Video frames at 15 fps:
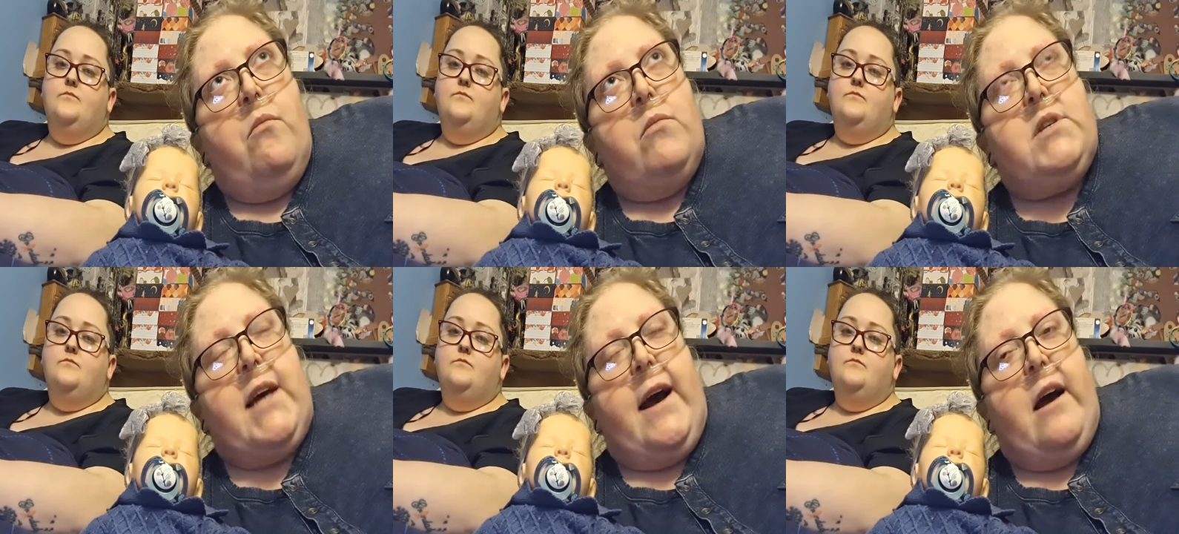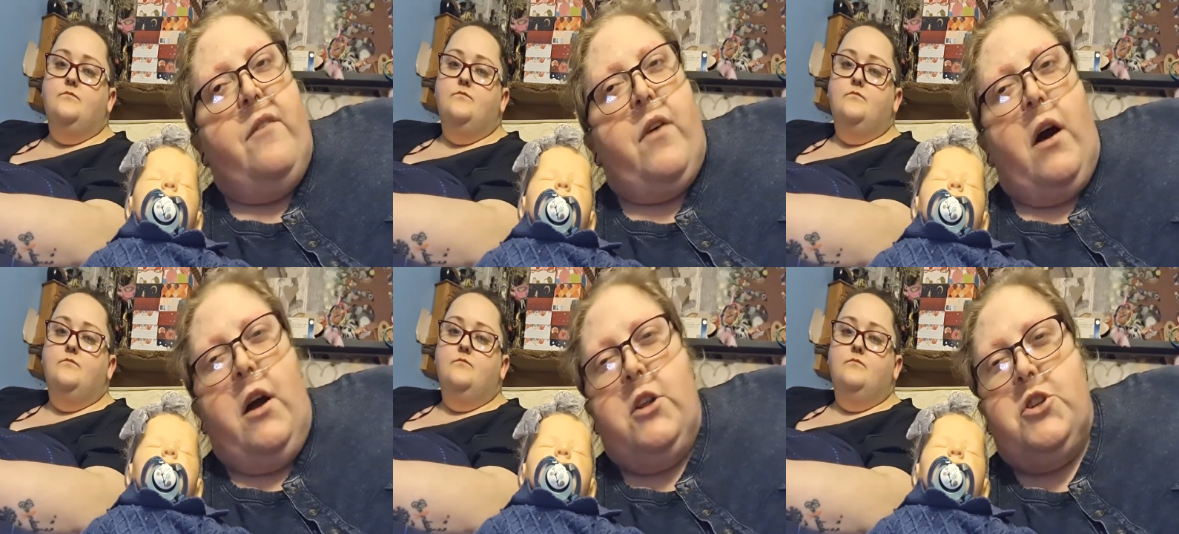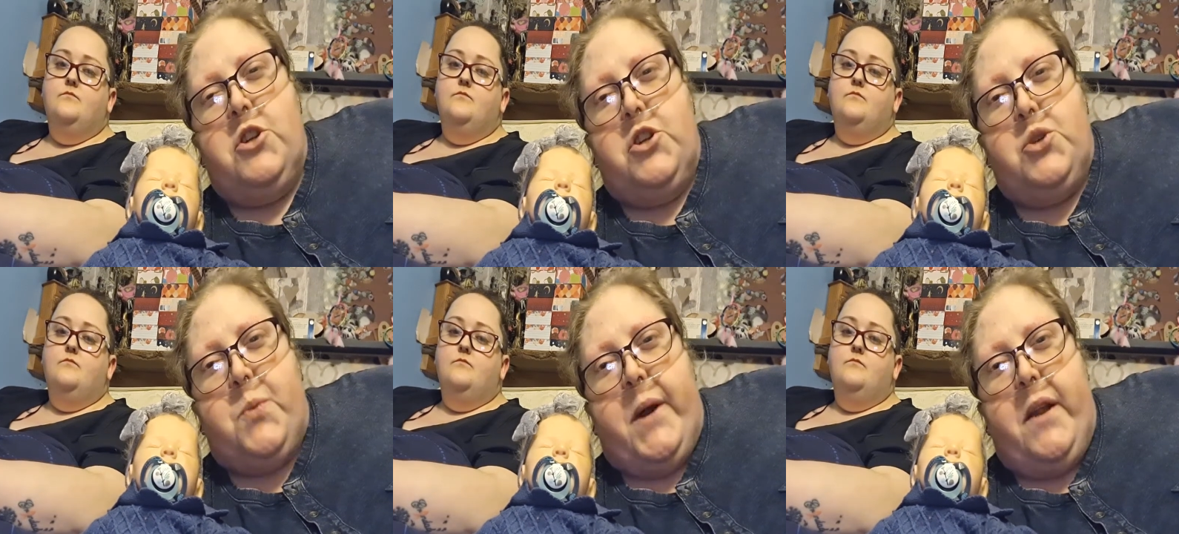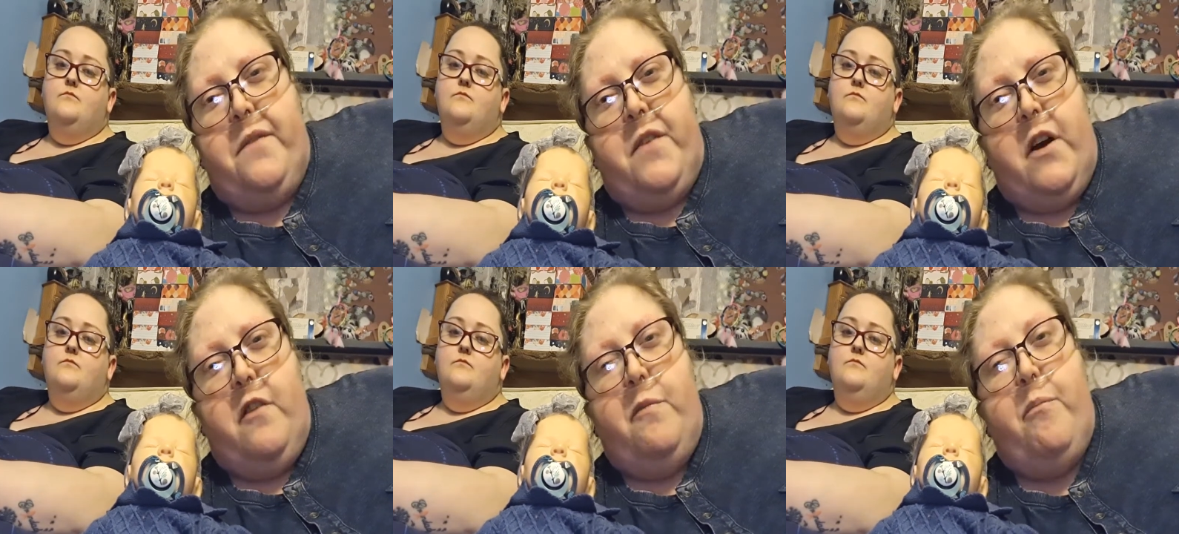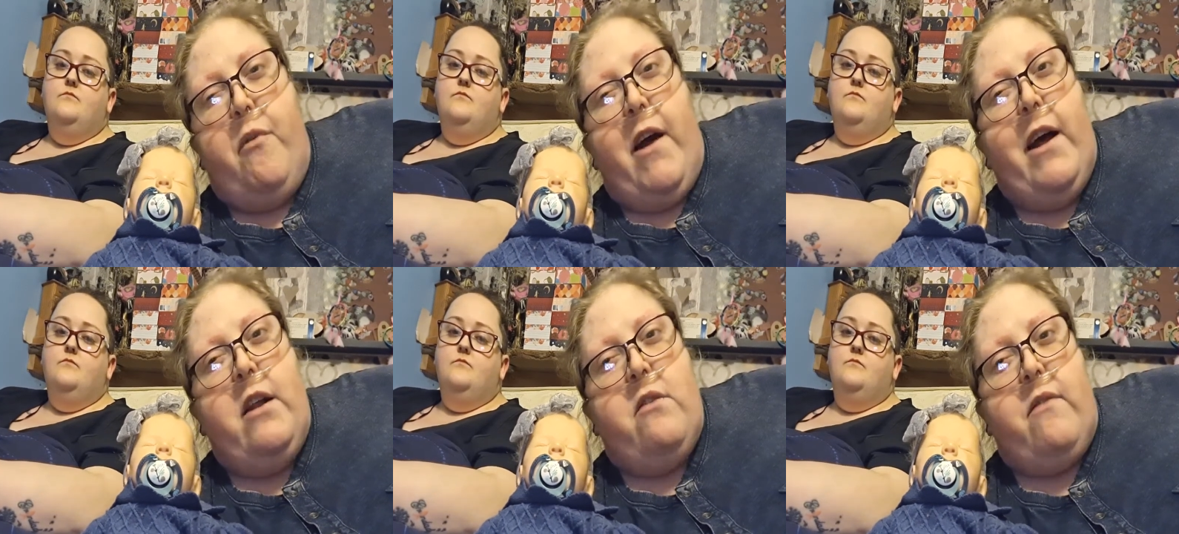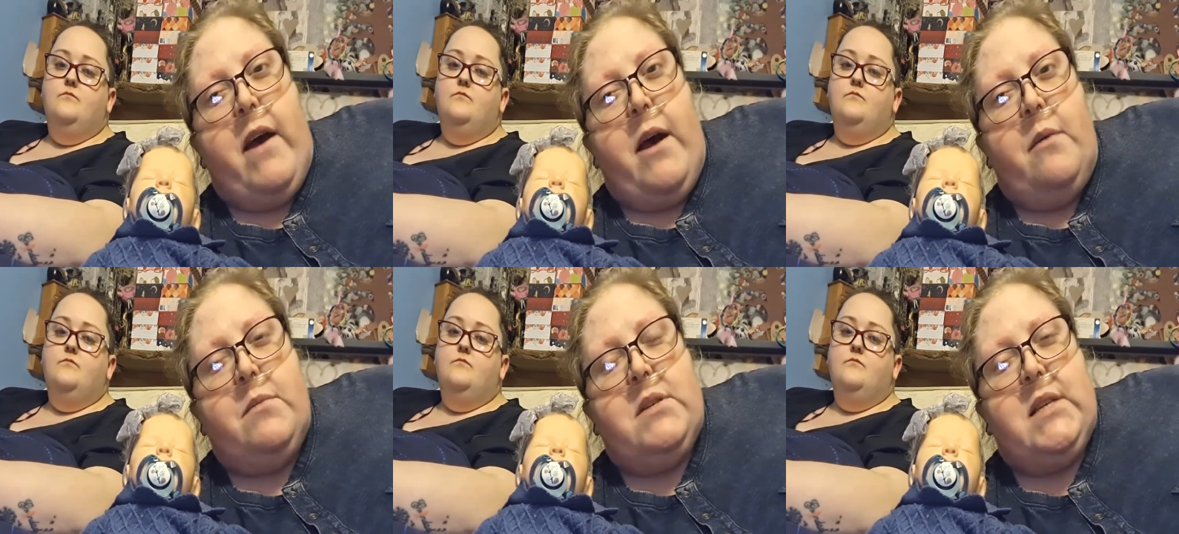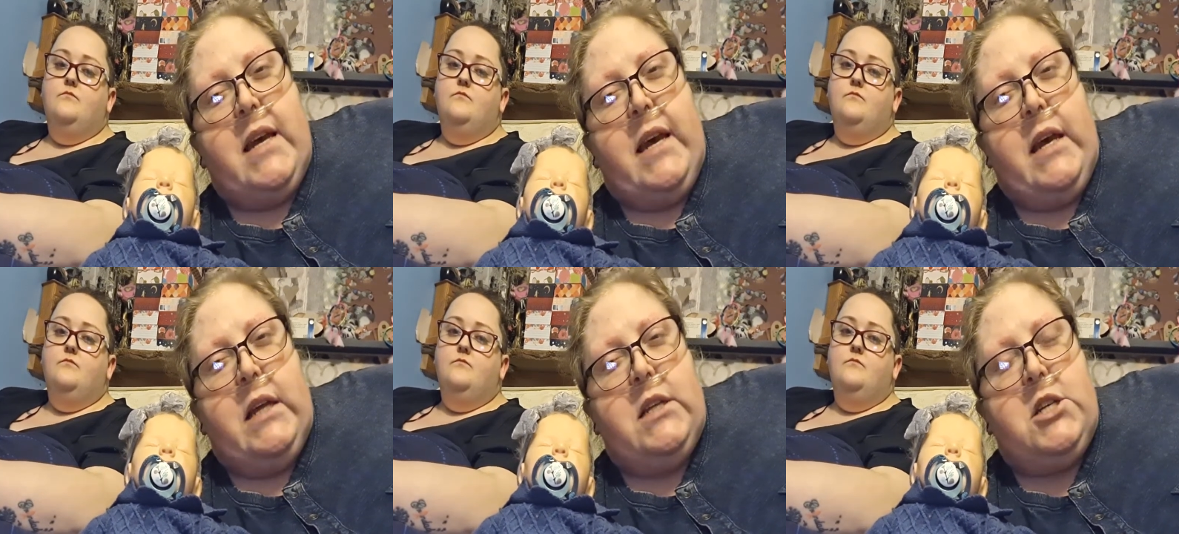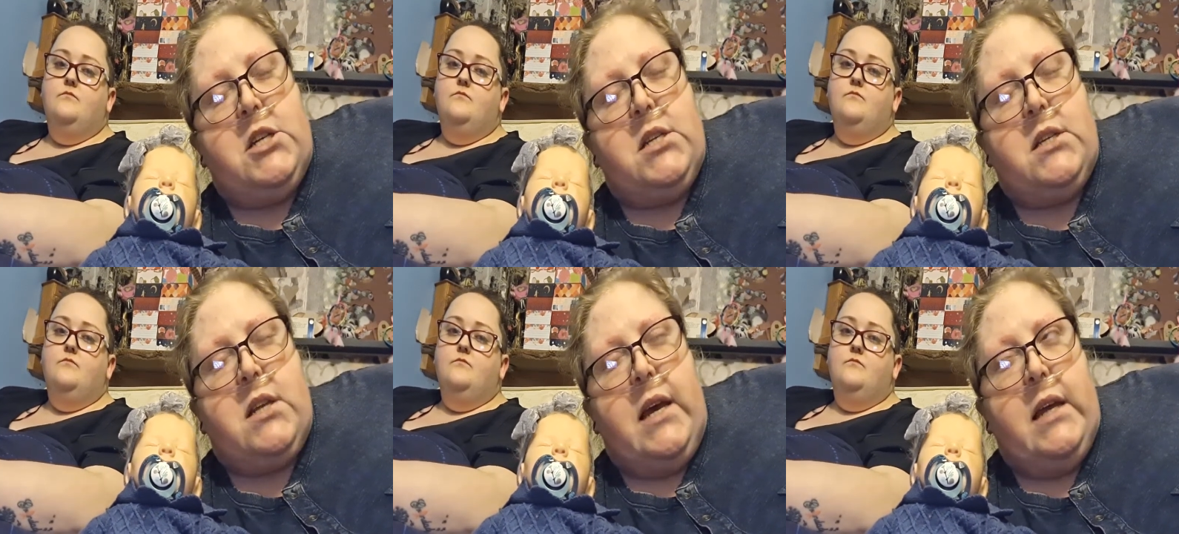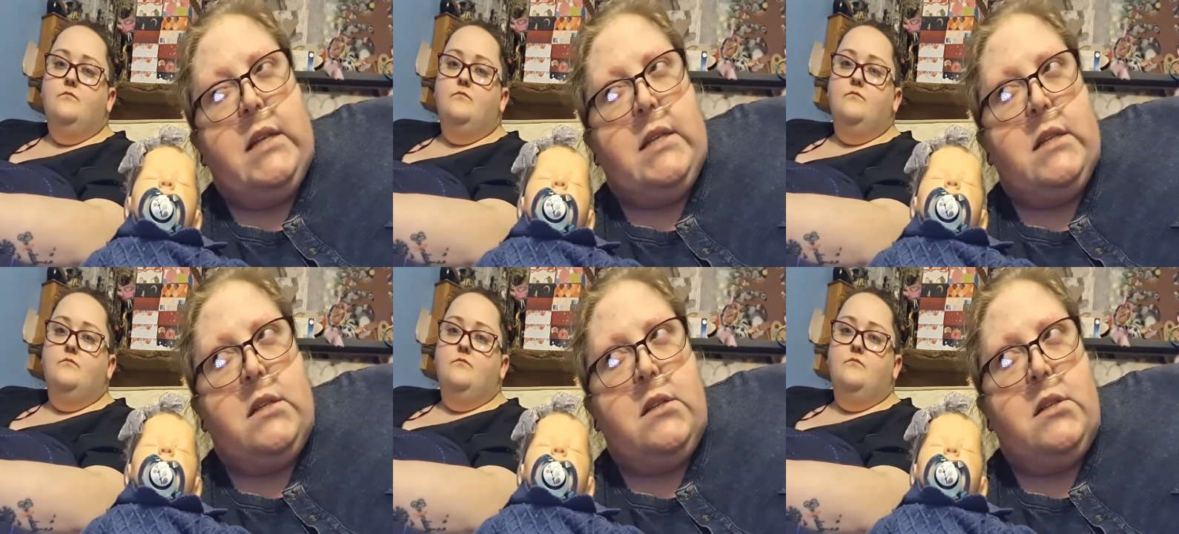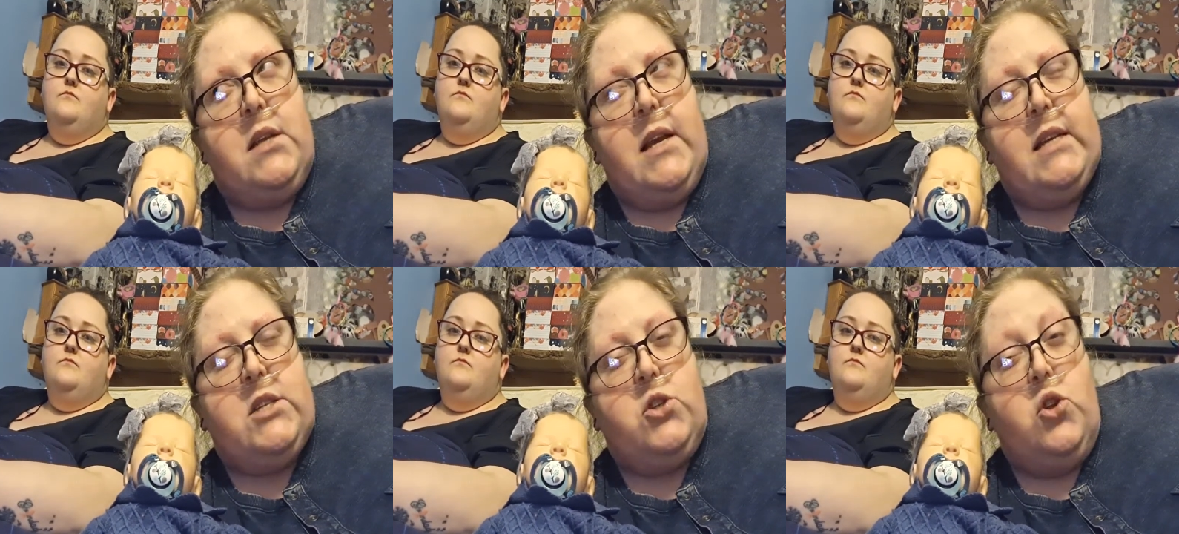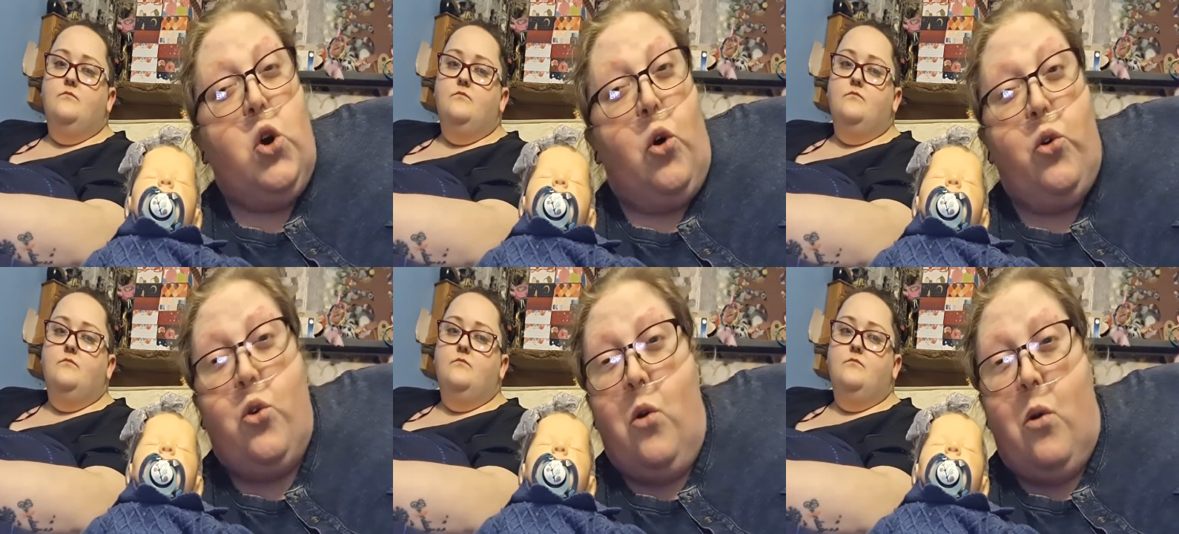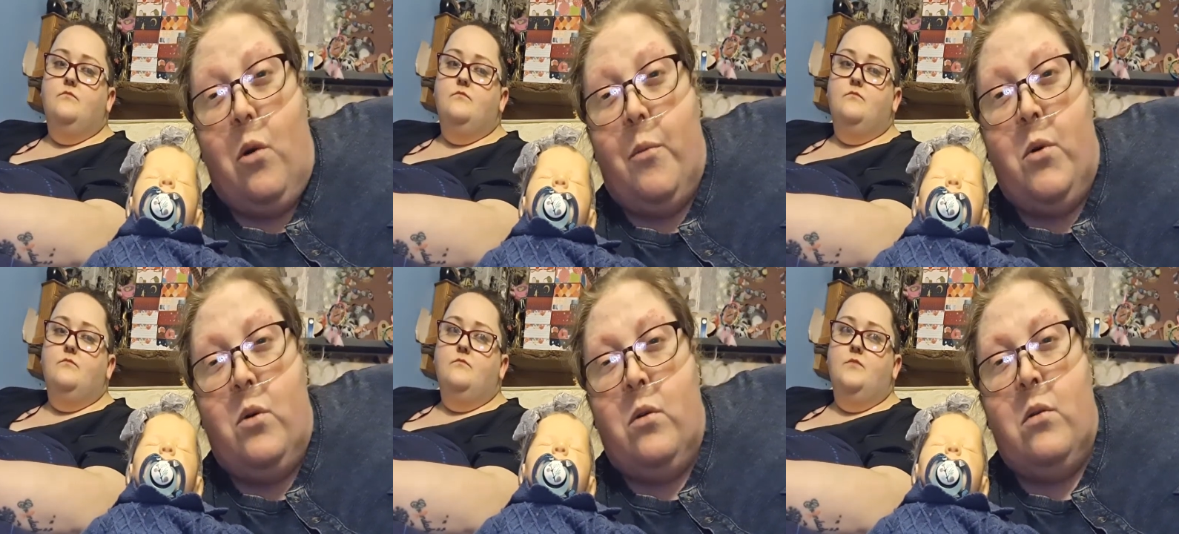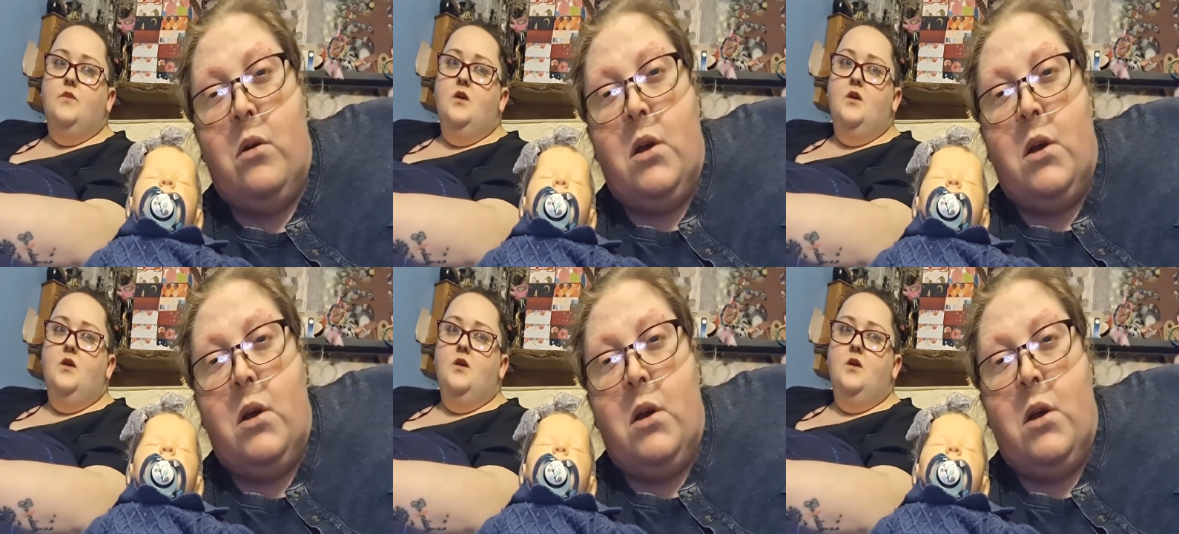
Speaker 1: to have 125 brand reps it just it it's not normal.